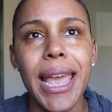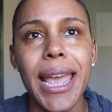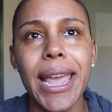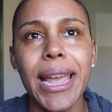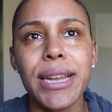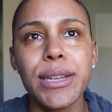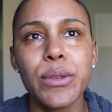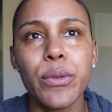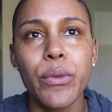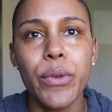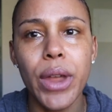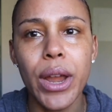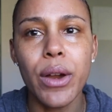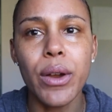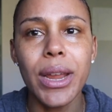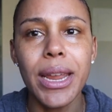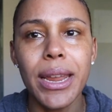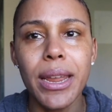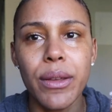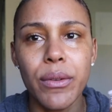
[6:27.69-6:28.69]
it's
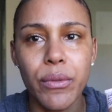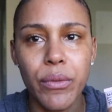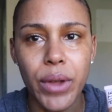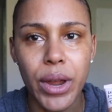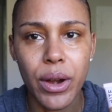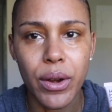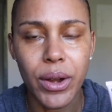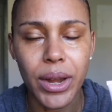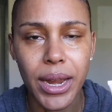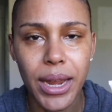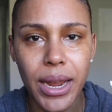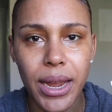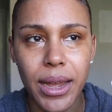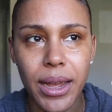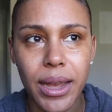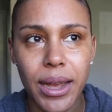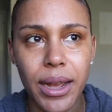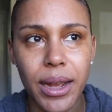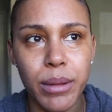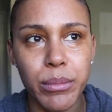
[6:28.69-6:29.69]
very,
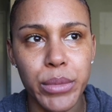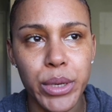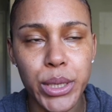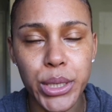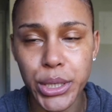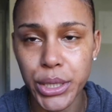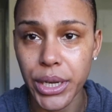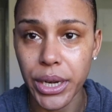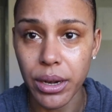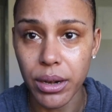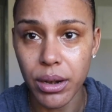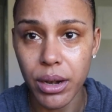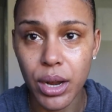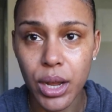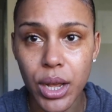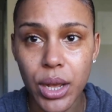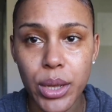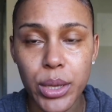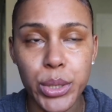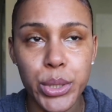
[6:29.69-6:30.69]
very sheer.
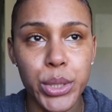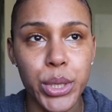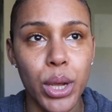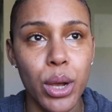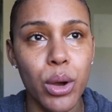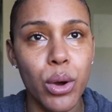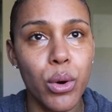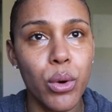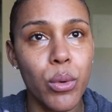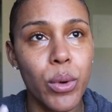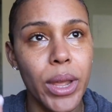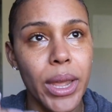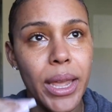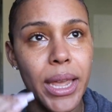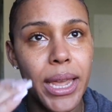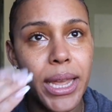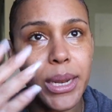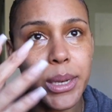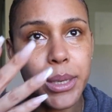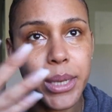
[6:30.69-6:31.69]

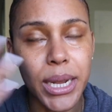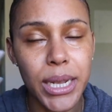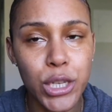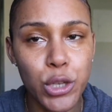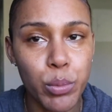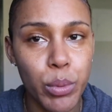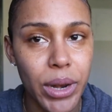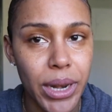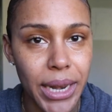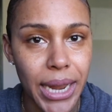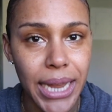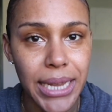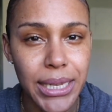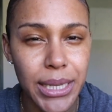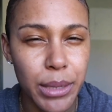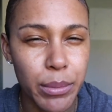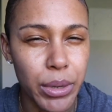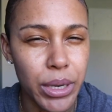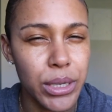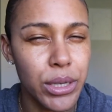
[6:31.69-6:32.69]
So it does spread
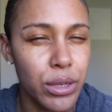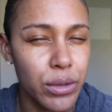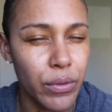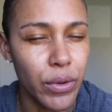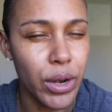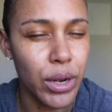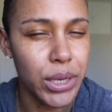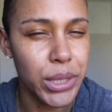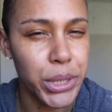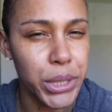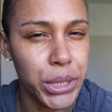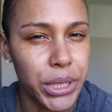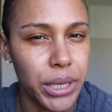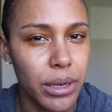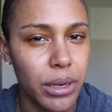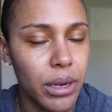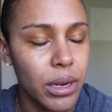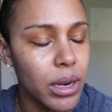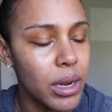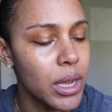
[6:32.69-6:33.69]
nicely, but it's just very
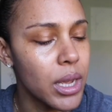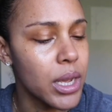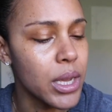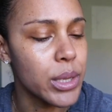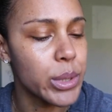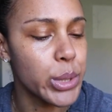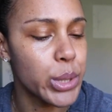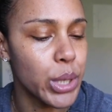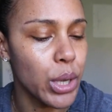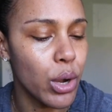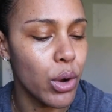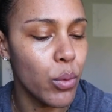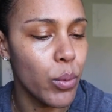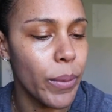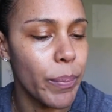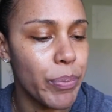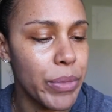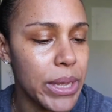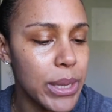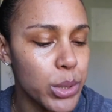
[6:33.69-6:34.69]
sheer. So
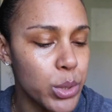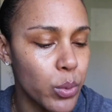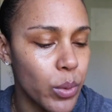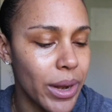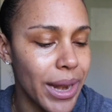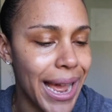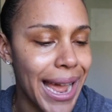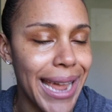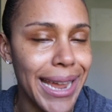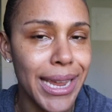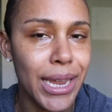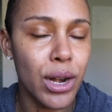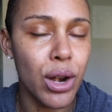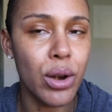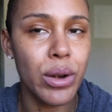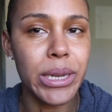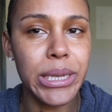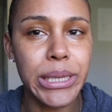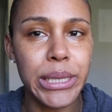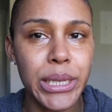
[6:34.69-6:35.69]
with this one, I can
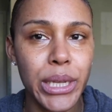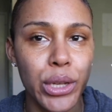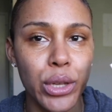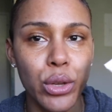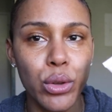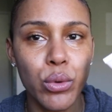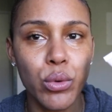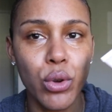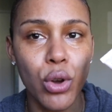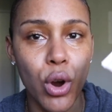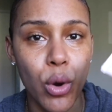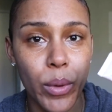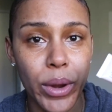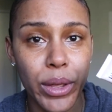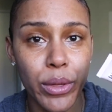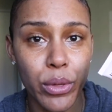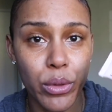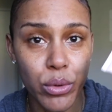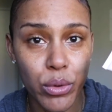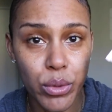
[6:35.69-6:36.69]
already see you
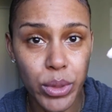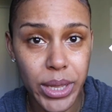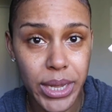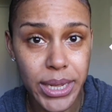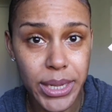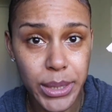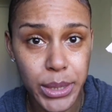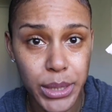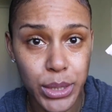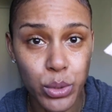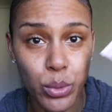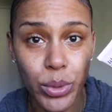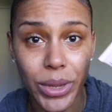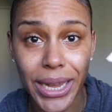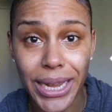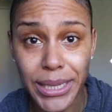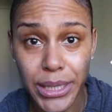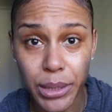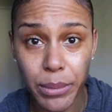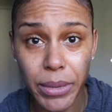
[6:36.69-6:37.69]
going through this to
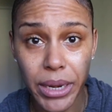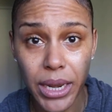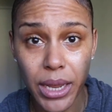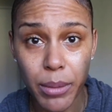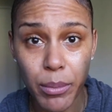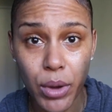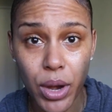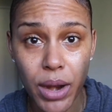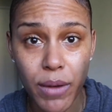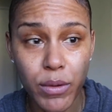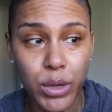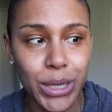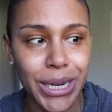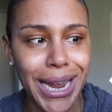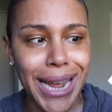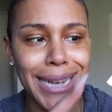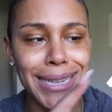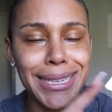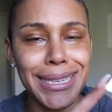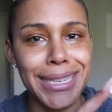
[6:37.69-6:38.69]
get to medium coverage
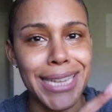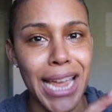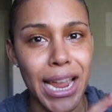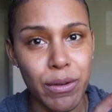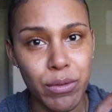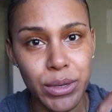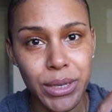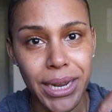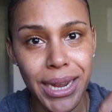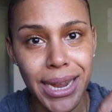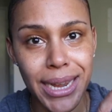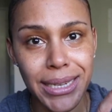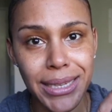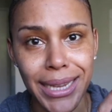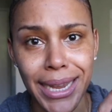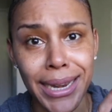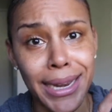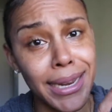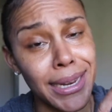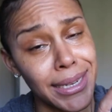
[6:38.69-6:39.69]
as it's
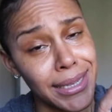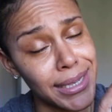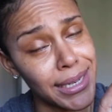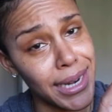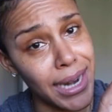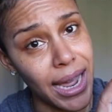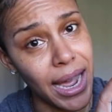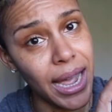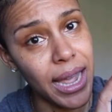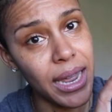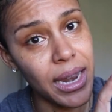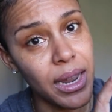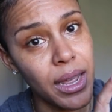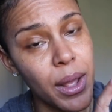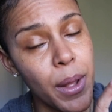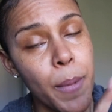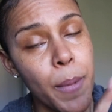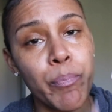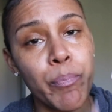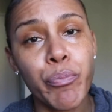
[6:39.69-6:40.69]
advertised, and it is not.
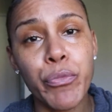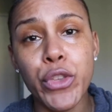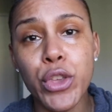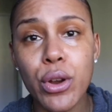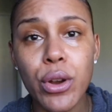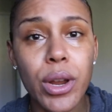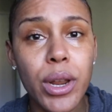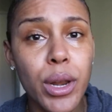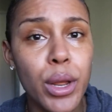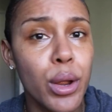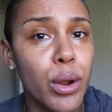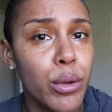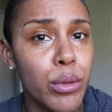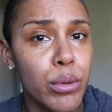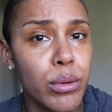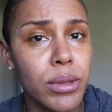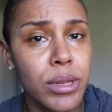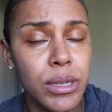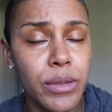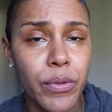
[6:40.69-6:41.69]
You're gonna go
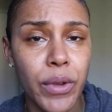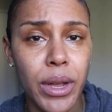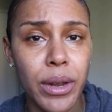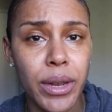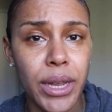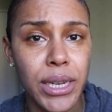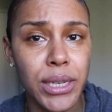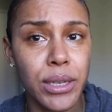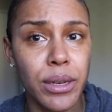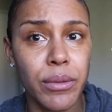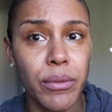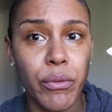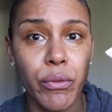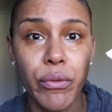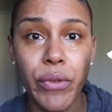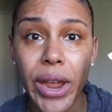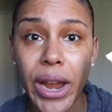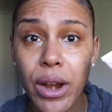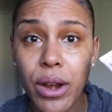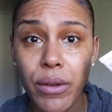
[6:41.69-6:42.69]
through this foundation
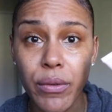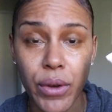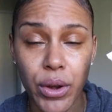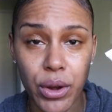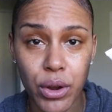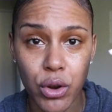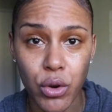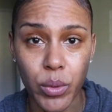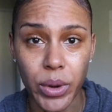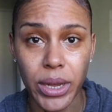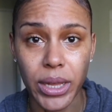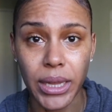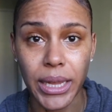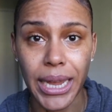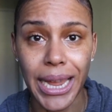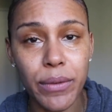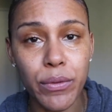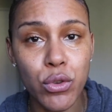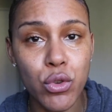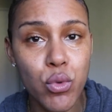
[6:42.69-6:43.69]
very, very
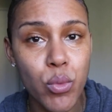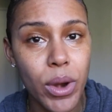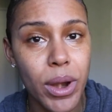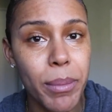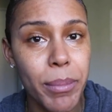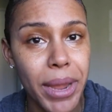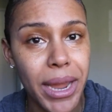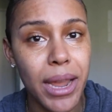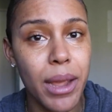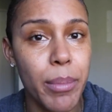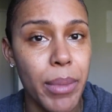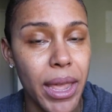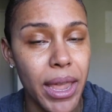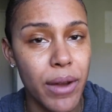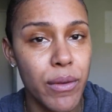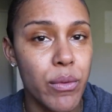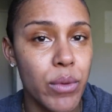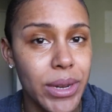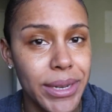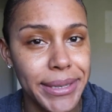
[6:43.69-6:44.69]
quickly. If you wear makeup
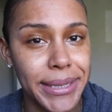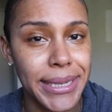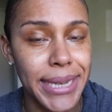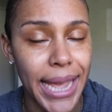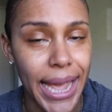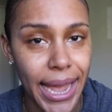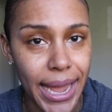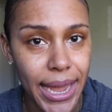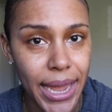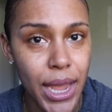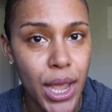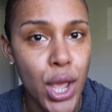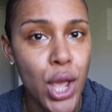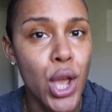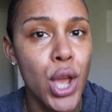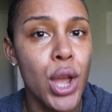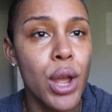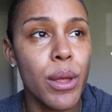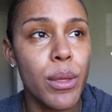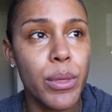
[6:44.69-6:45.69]
every day,
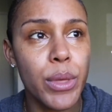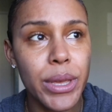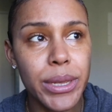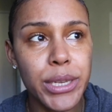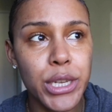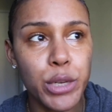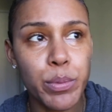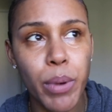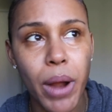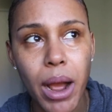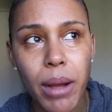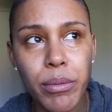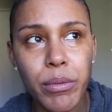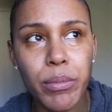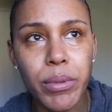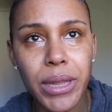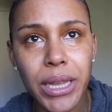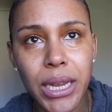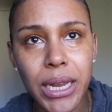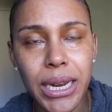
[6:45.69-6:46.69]
this is
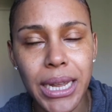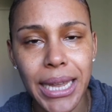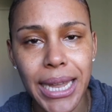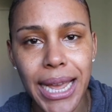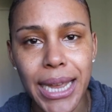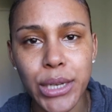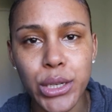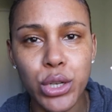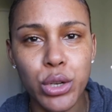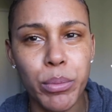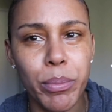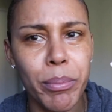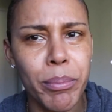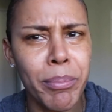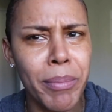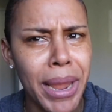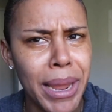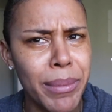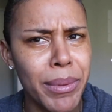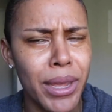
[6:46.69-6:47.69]
probably gonna last you
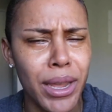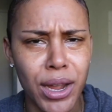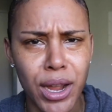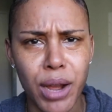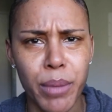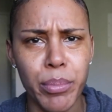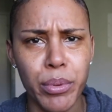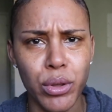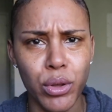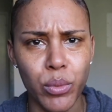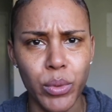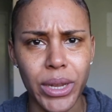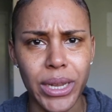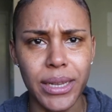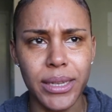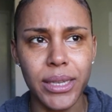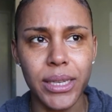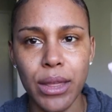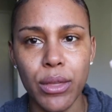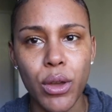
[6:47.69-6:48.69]
maybe a couple of
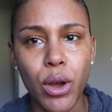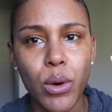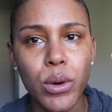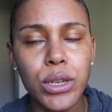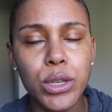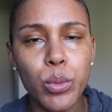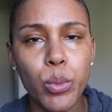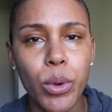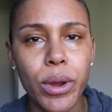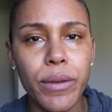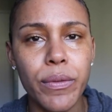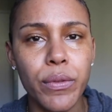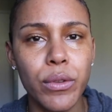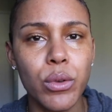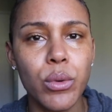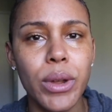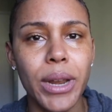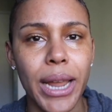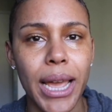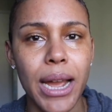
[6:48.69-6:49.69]
weeks. Though it's 1
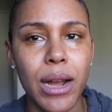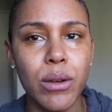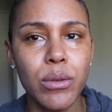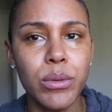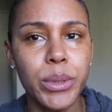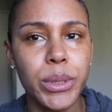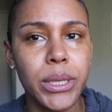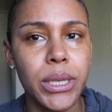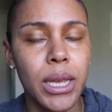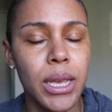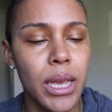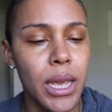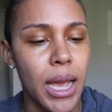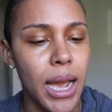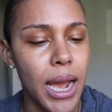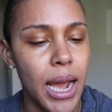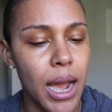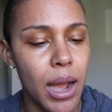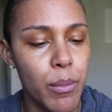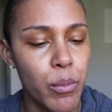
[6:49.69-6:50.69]
fluid ounce,
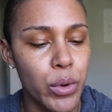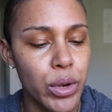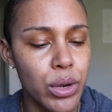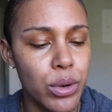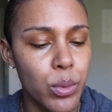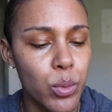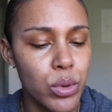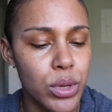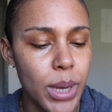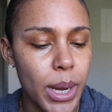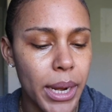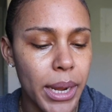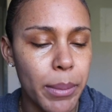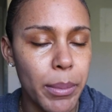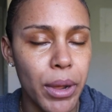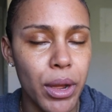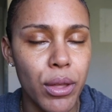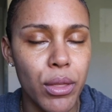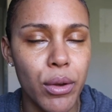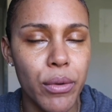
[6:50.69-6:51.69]
when you're talking
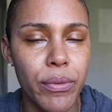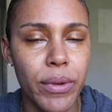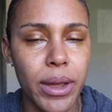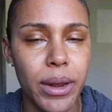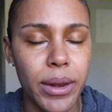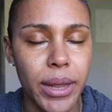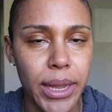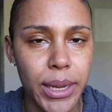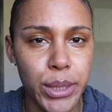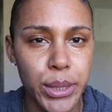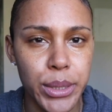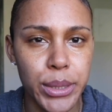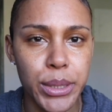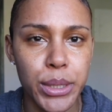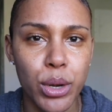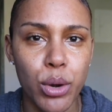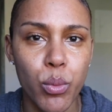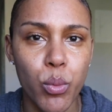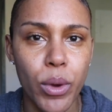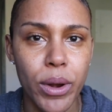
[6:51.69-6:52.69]
about other foundations
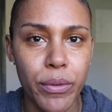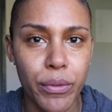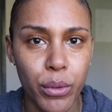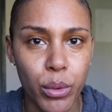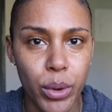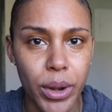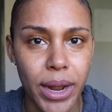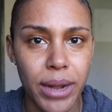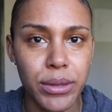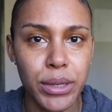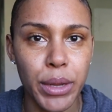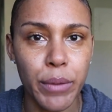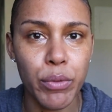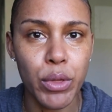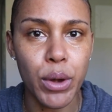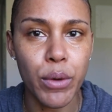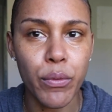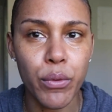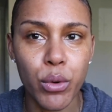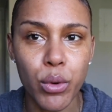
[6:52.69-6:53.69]
that are 1 fluid ounce, if
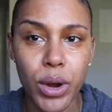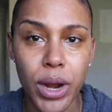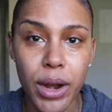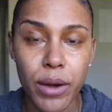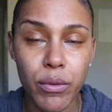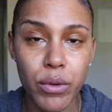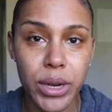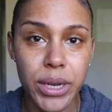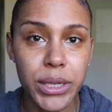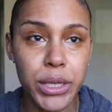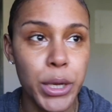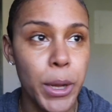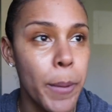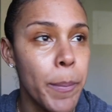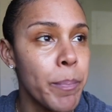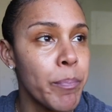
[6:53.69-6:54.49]
they're full coverage,